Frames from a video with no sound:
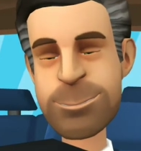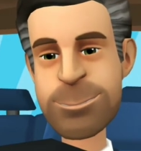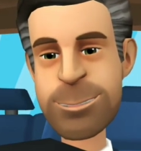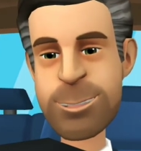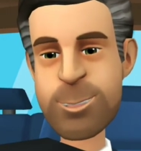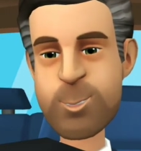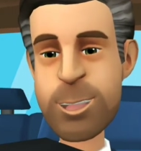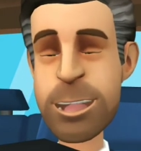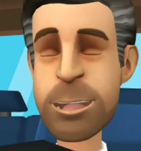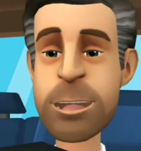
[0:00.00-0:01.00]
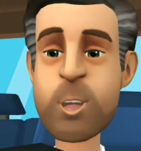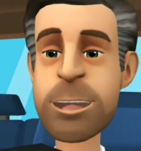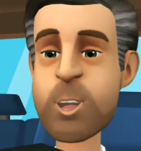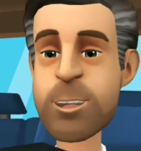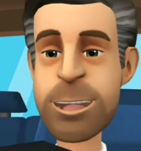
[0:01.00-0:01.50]
Hosts will list
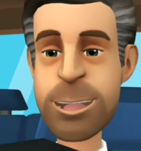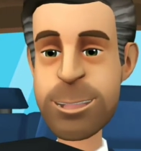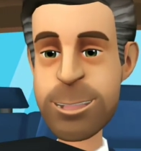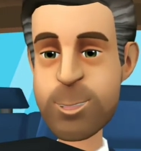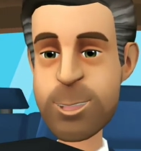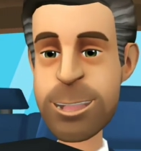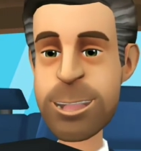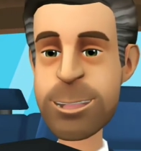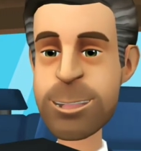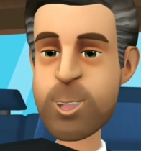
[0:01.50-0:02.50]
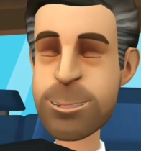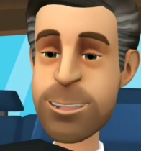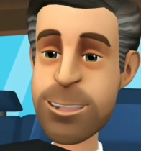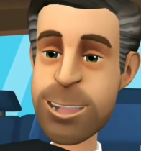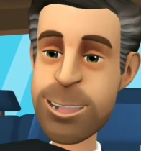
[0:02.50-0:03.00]
one or various locations that will be
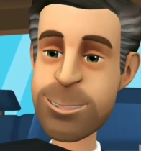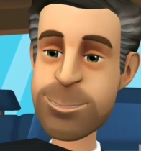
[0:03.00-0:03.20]
free